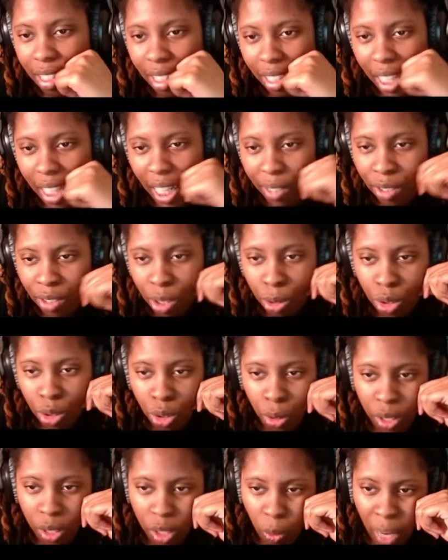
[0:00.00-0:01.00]
Life's too
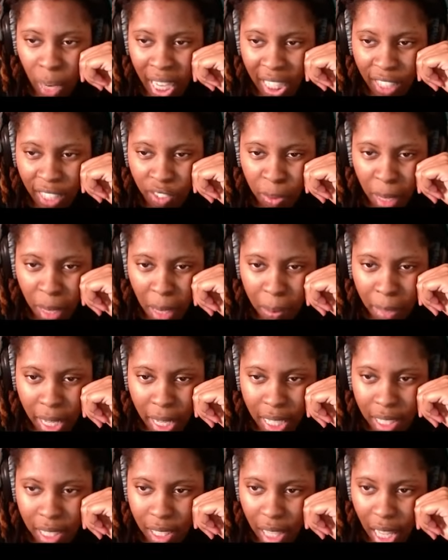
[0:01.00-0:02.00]
short to wait. Living my
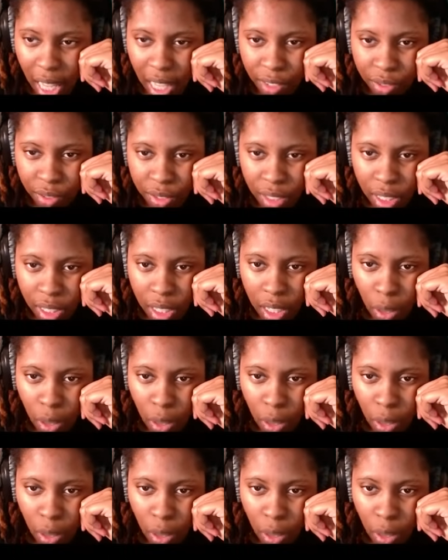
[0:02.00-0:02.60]
best life.